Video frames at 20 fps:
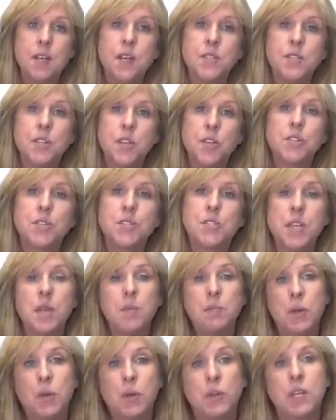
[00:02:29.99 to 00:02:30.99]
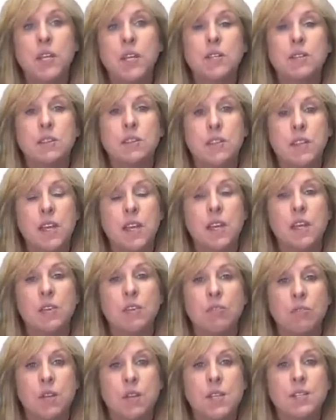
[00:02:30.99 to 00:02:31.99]
such as the ability to think
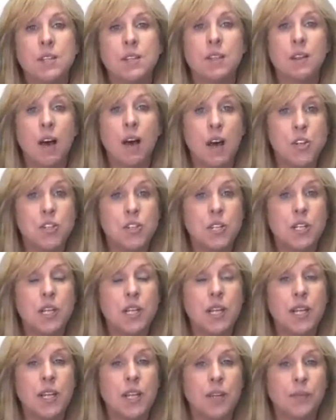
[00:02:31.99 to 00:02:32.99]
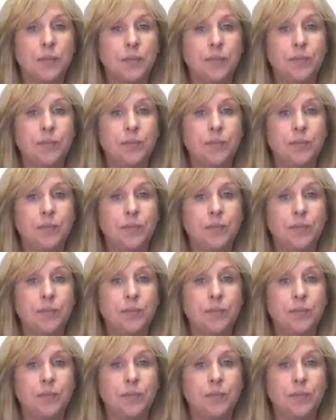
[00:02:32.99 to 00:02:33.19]
and reason logically.